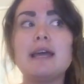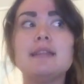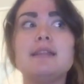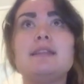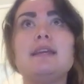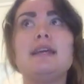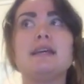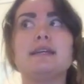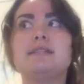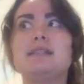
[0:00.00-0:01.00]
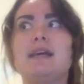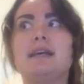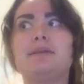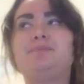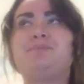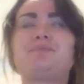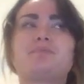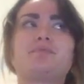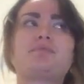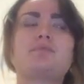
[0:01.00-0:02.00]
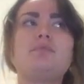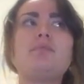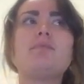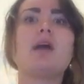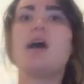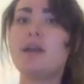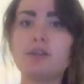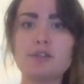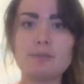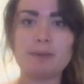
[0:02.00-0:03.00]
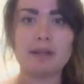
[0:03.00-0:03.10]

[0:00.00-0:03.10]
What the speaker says: And the thing is, like, I used to be